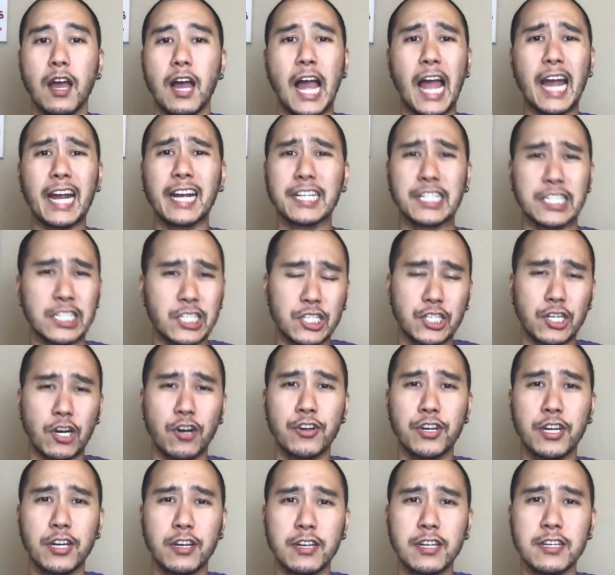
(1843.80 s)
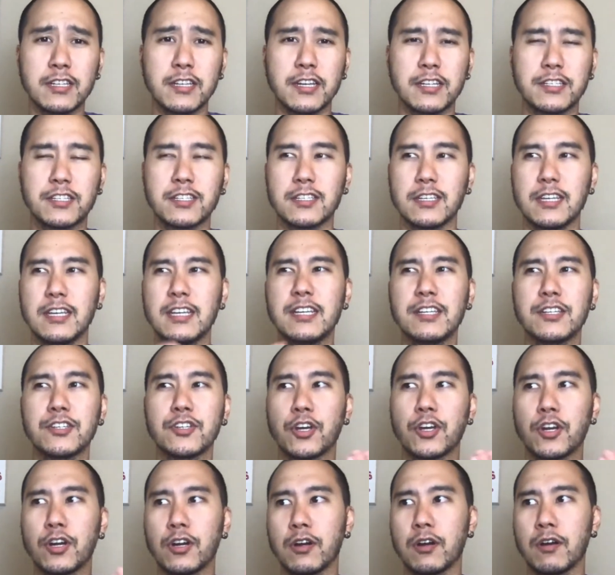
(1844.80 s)
I can start here. It's just
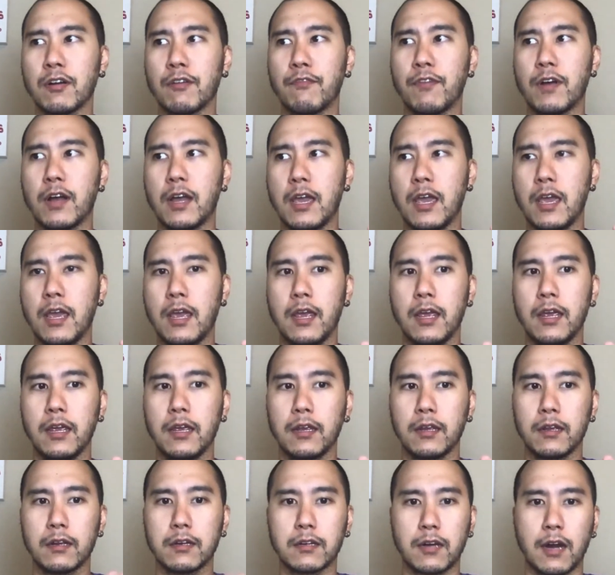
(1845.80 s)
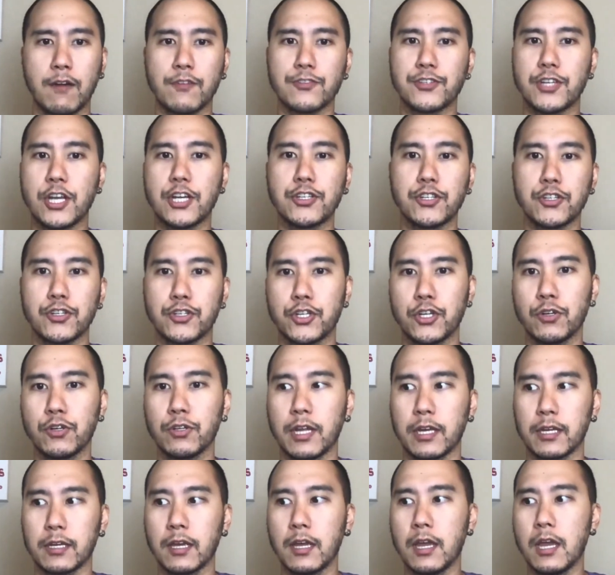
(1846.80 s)
easier of a conversation too.
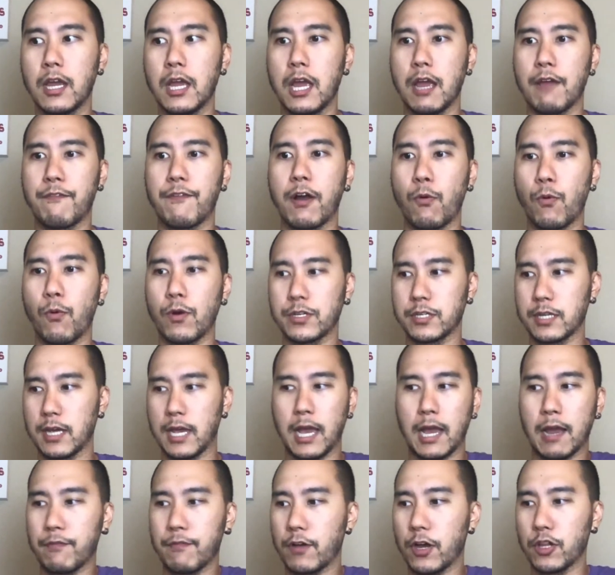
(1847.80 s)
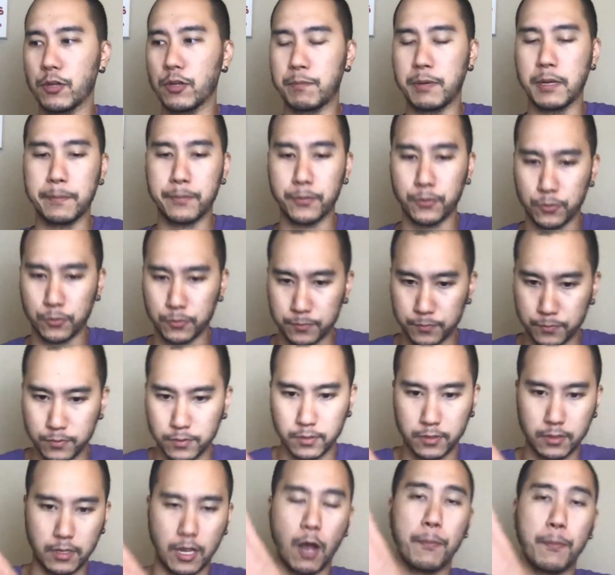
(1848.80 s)
Like if I want to have other people
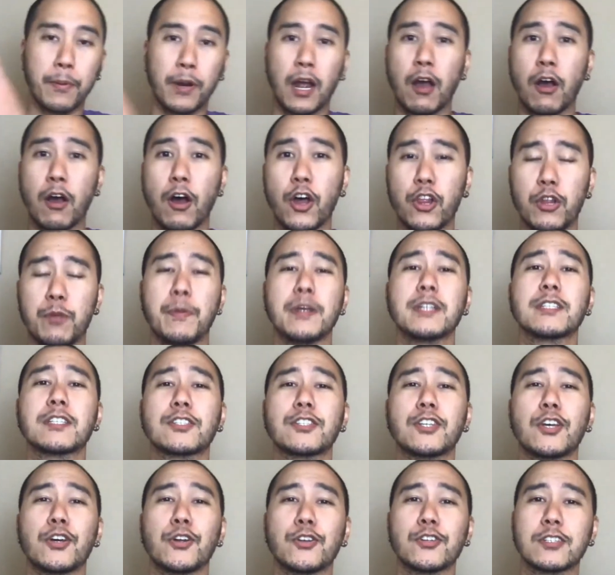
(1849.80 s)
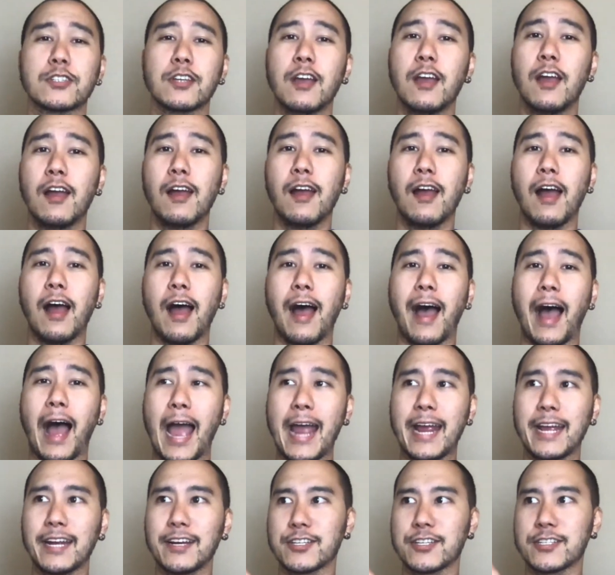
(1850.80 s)
helping out other business owners,
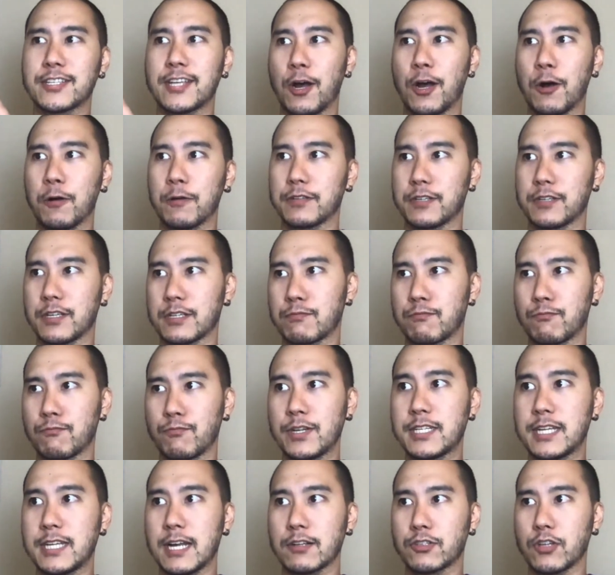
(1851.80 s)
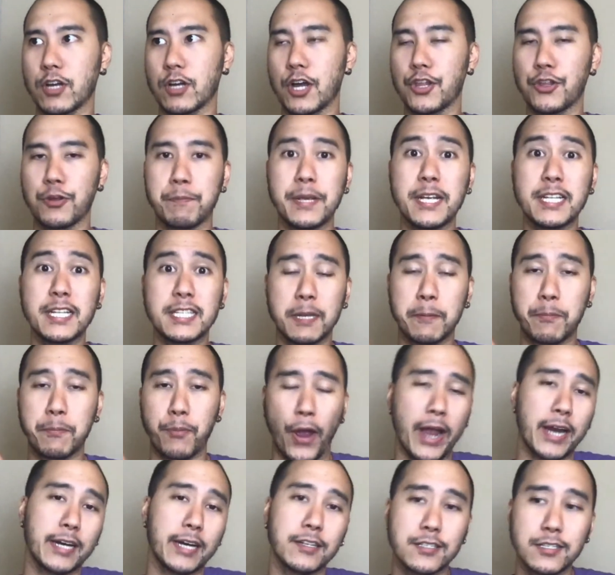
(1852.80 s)
I can just reach out to other PT
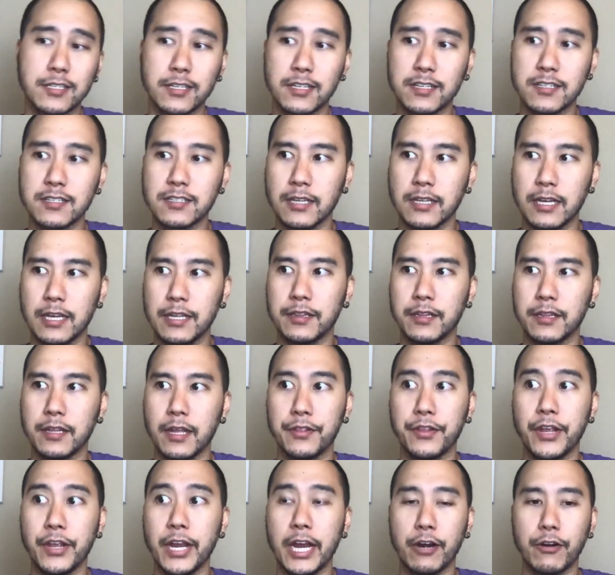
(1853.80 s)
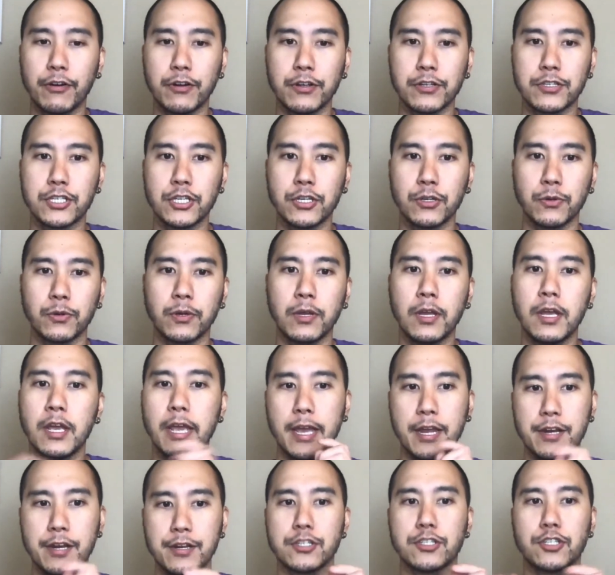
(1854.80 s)
practices in the area too,
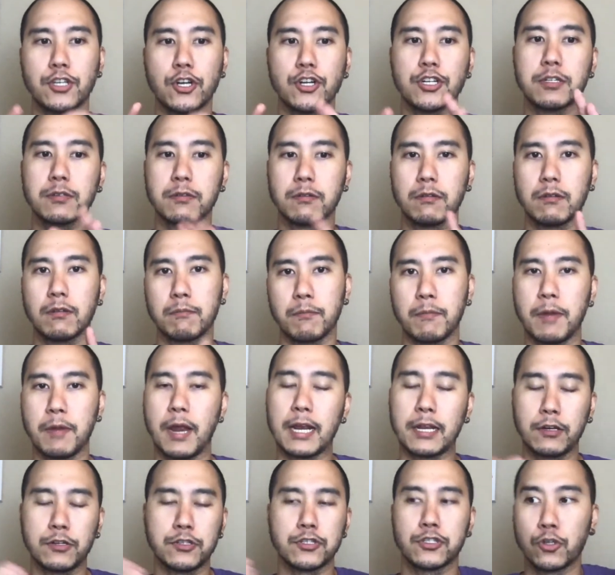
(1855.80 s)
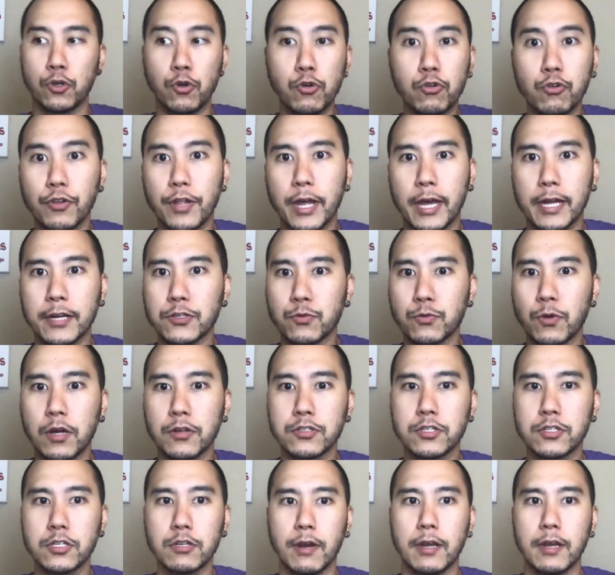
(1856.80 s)
and just search. I can just Google that as
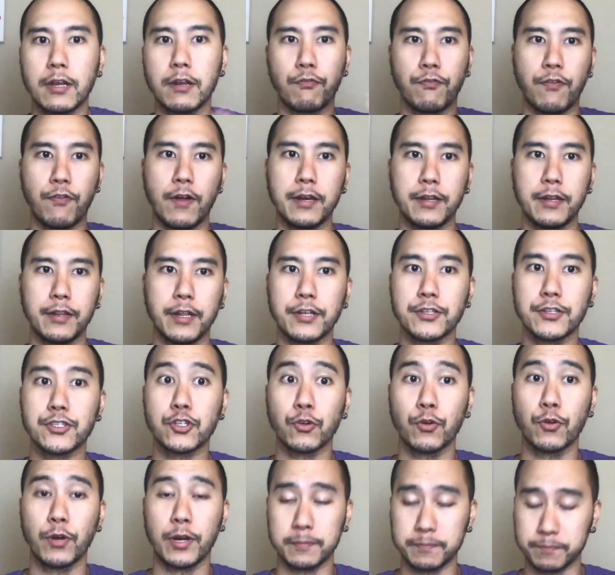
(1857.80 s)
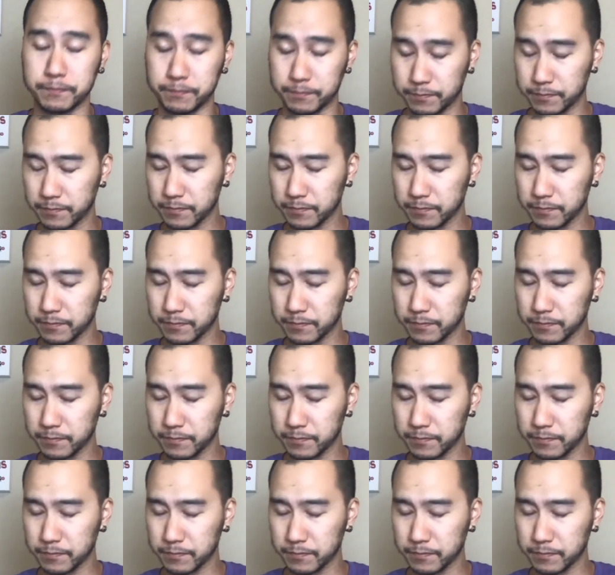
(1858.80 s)
well too, right? You can find it on the Instagram.